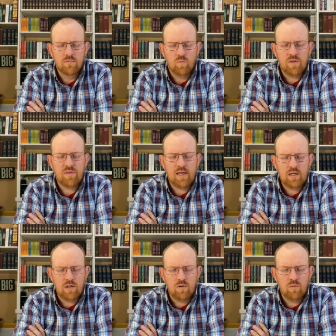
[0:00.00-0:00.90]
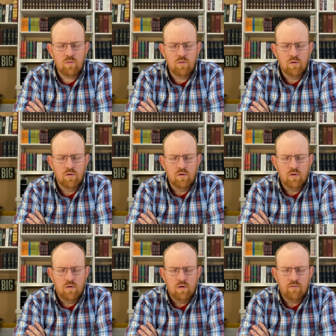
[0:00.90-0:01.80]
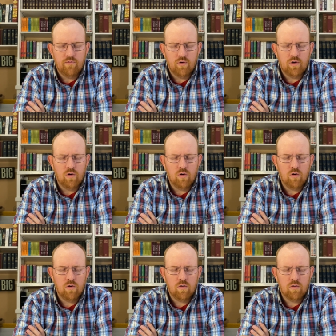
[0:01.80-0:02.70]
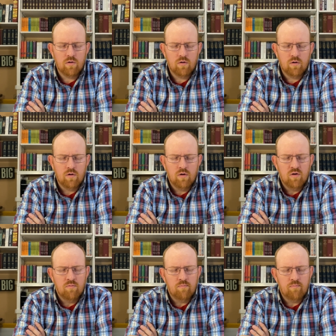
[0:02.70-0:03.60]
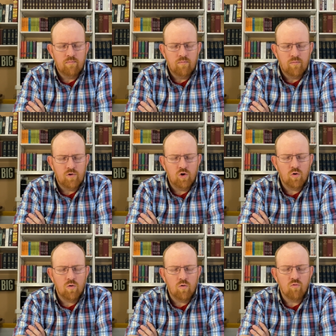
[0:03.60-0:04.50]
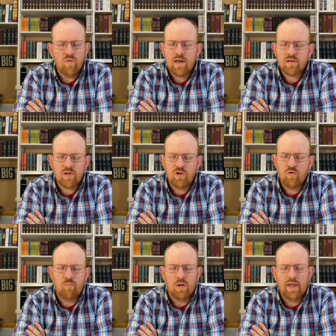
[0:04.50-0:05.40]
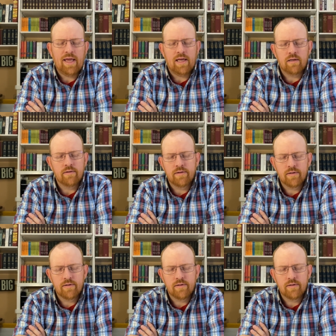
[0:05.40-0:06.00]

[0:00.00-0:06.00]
We thank you for your, your rescue plan